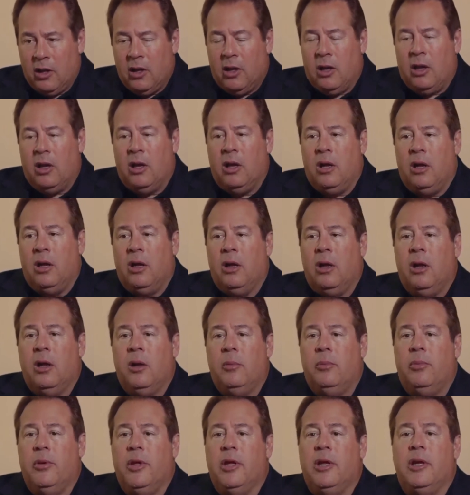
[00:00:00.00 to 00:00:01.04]
a
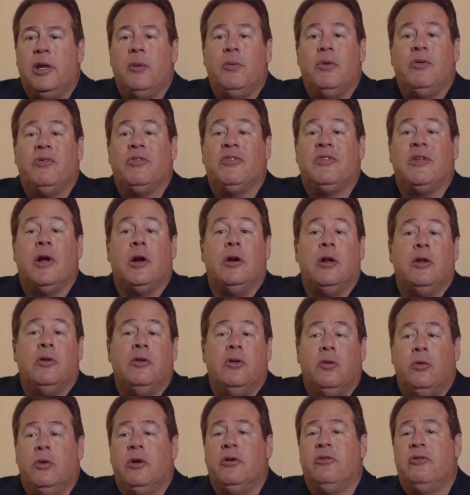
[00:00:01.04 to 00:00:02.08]
bit, and we've started
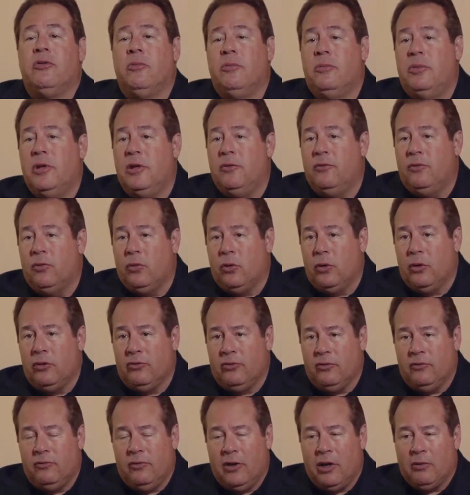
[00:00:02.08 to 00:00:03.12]
doing some P4s.
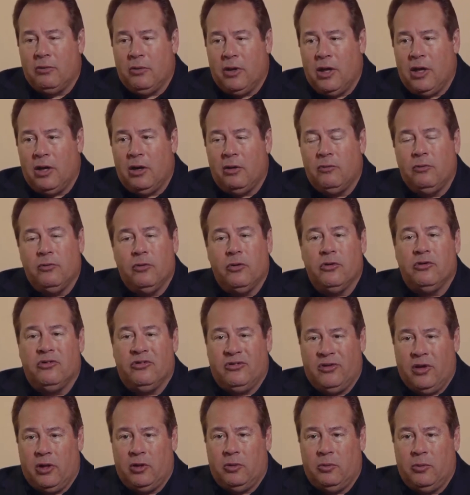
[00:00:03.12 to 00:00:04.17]
In fact, we had our first
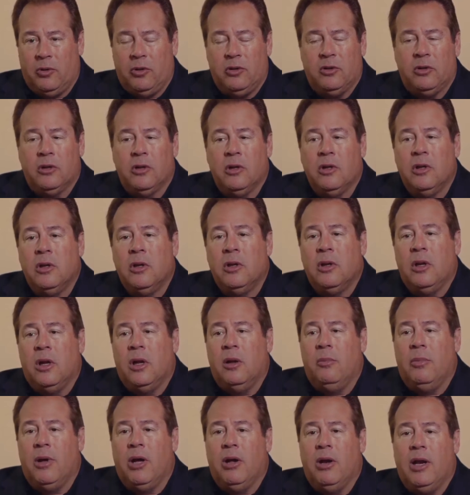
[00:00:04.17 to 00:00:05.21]
settlement
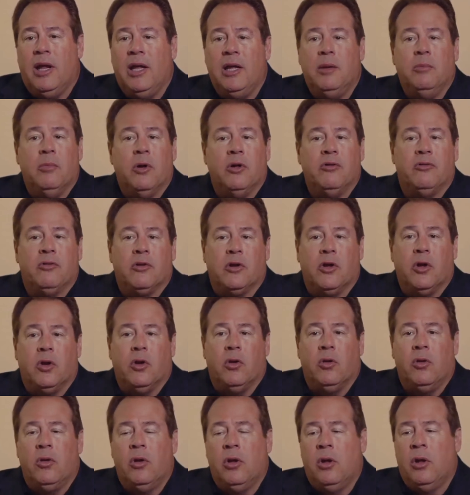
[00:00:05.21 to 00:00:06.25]
about 8 months
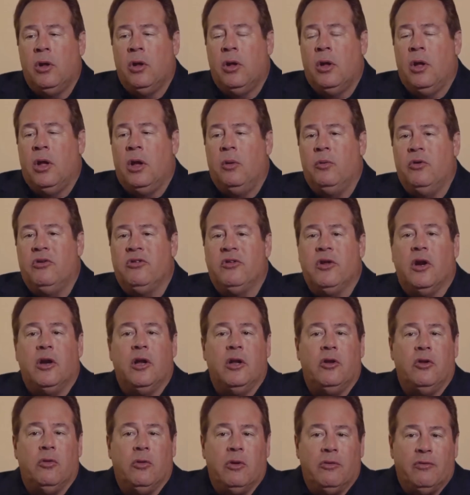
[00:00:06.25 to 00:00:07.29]
ago. We started
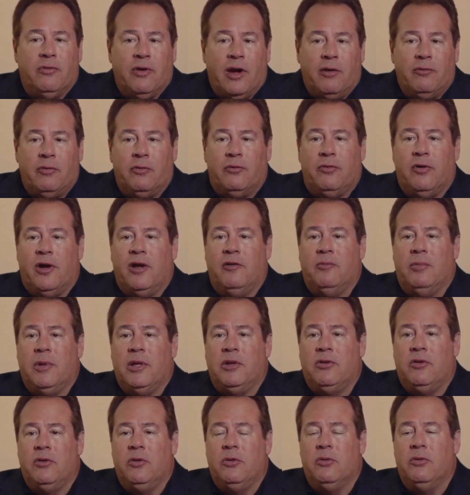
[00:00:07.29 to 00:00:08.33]
doing
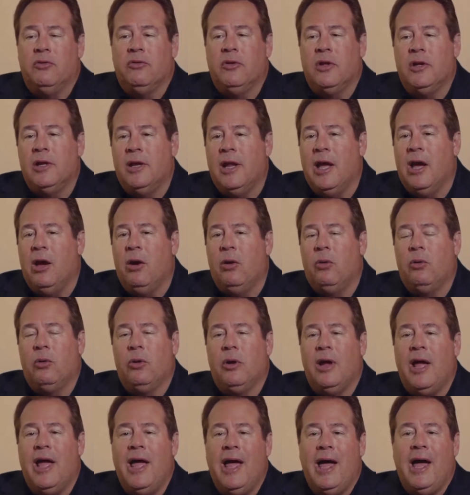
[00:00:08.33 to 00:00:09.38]
505(b)(2)s, and now
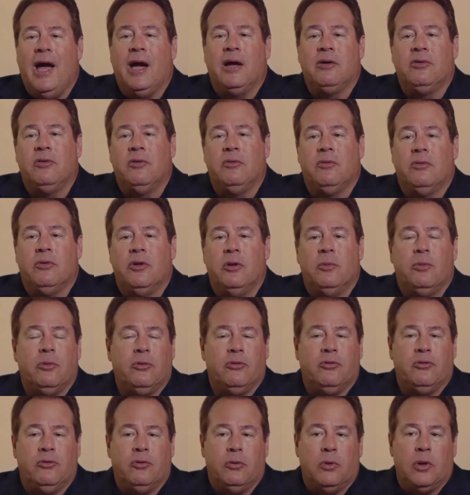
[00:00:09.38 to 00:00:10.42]
we're actively
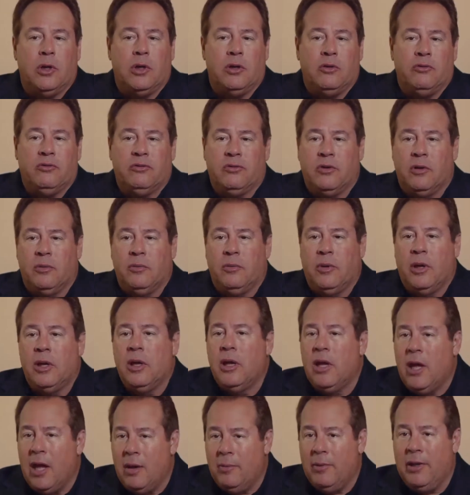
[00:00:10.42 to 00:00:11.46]
pursuing some
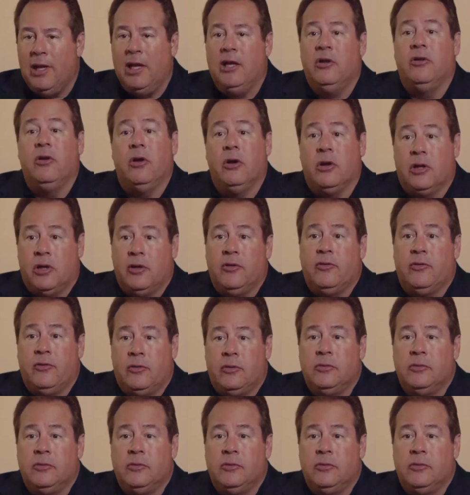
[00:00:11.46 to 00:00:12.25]
M&A targets.